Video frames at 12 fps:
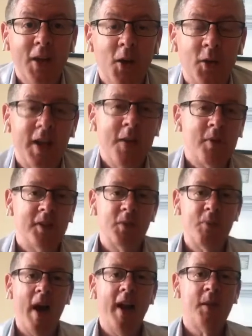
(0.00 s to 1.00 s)
Okay, but it's a
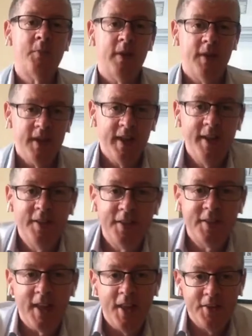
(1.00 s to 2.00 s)
panic button in the
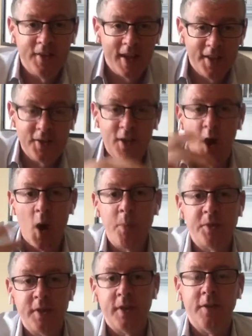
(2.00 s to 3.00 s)
sense that it's the
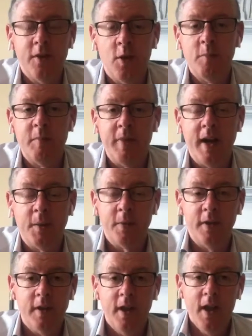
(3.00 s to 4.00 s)
opposite of a normal panic
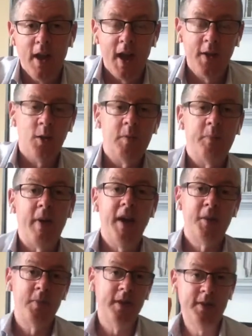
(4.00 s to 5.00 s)
button. A normal
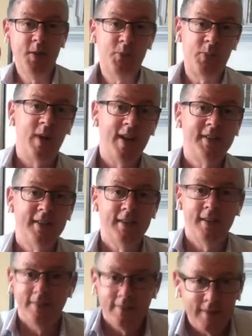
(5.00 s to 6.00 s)
panic button, you press it
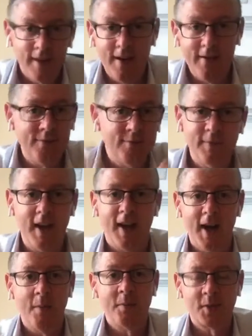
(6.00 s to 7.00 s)
and
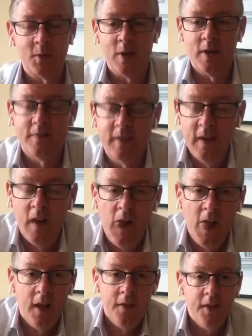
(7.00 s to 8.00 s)
alarms go off.
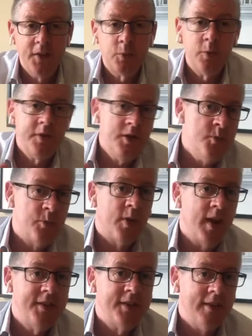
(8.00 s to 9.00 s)
This one, you
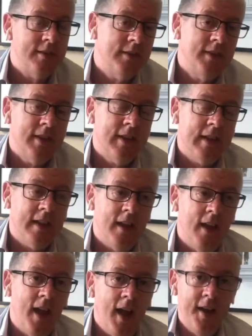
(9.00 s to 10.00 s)
press it
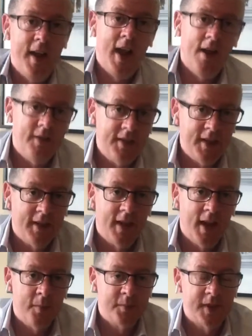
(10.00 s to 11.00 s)
and everything
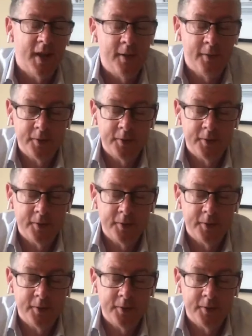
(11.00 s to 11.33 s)
calms down.